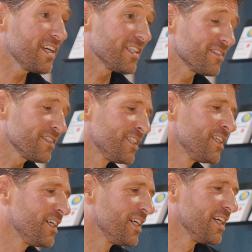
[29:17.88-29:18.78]
then
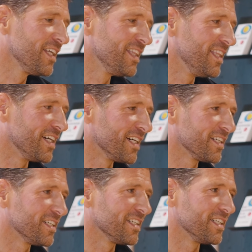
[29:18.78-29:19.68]

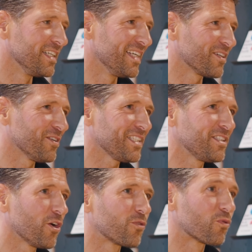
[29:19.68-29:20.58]
there is
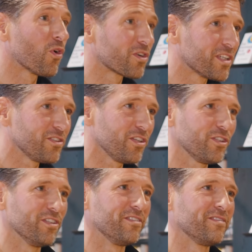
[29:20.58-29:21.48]
no wrong
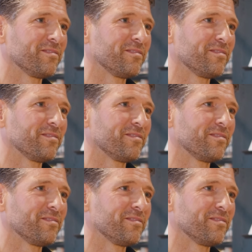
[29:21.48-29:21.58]
decision.